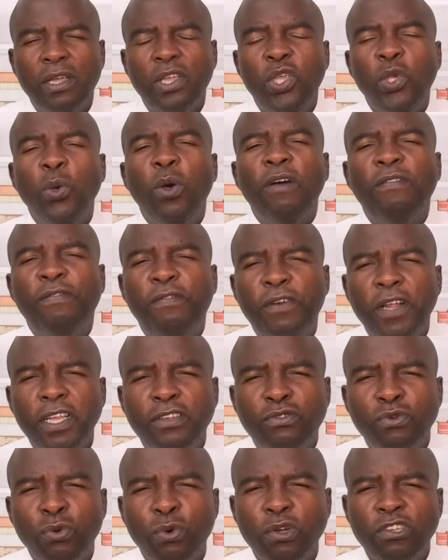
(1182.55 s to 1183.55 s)
You are
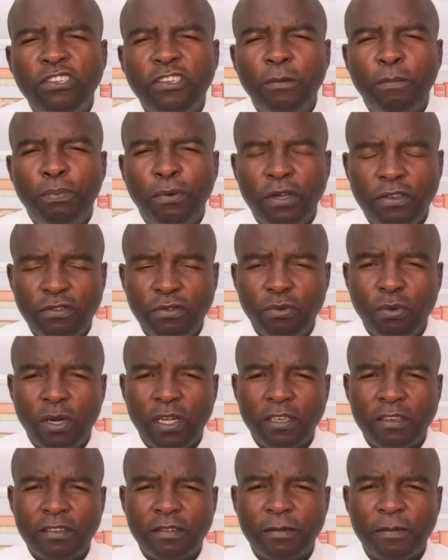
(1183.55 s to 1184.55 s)
free to worship what you
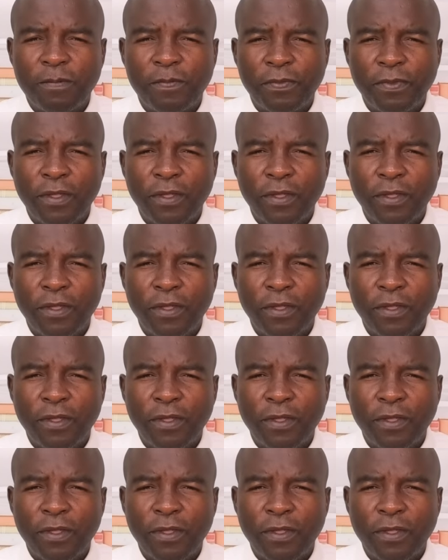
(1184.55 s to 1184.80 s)
want.